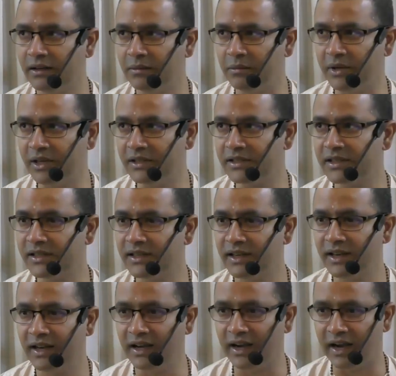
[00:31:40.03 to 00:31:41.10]
means
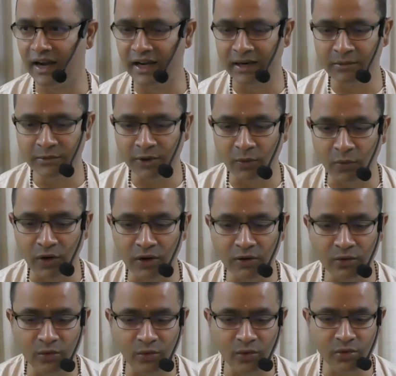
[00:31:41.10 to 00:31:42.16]
I am the one
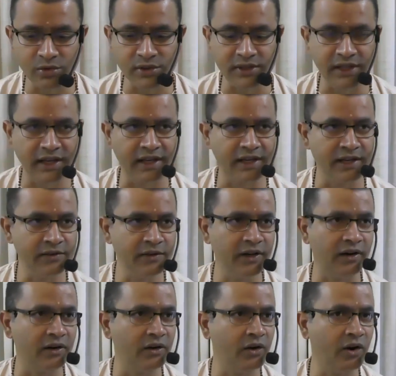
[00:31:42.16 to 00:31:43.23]
who is the
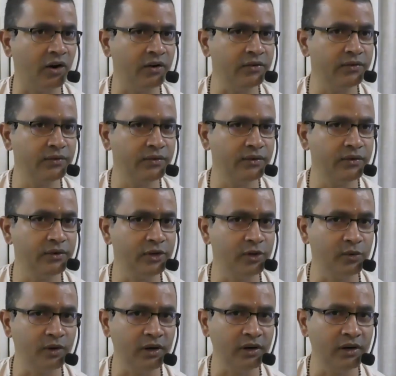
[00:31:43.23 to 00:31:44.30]
giver of
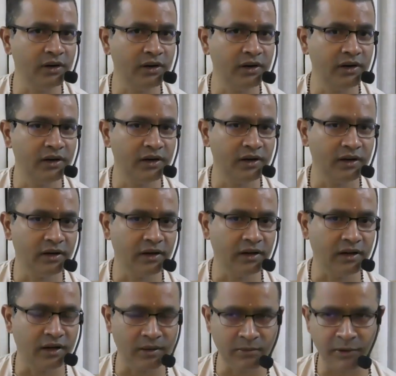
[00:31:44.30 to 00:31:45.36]
your
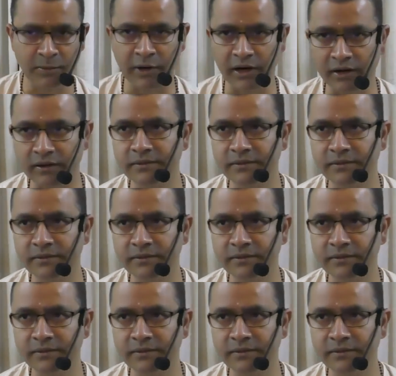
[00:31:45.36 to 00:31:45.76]
karma pala.